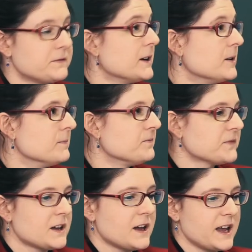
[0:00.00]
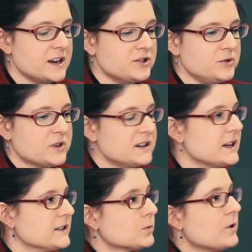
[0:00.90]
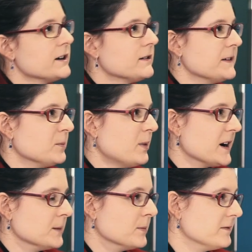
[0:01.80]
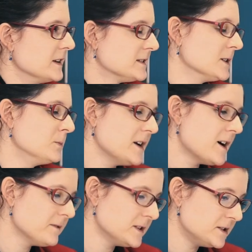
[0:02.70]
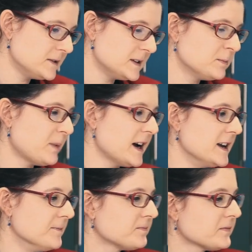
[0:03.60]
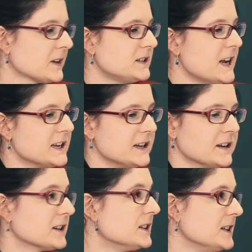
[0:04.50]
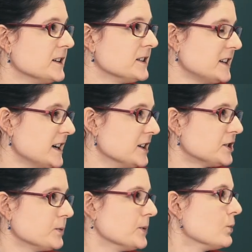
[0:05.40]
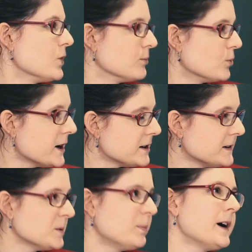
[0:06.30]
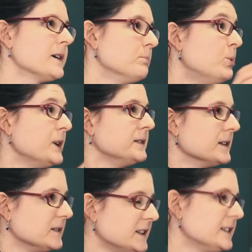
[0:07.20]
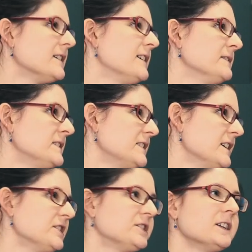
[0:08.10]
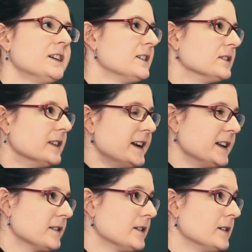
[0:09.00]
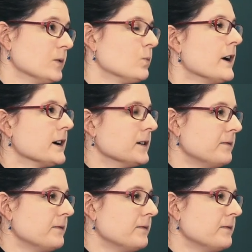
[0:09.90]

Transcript: film and you condense water on the bottom of it. So we often do this by taking a clear dish with warm water in the bottom, putting the lid on the dish, letting the water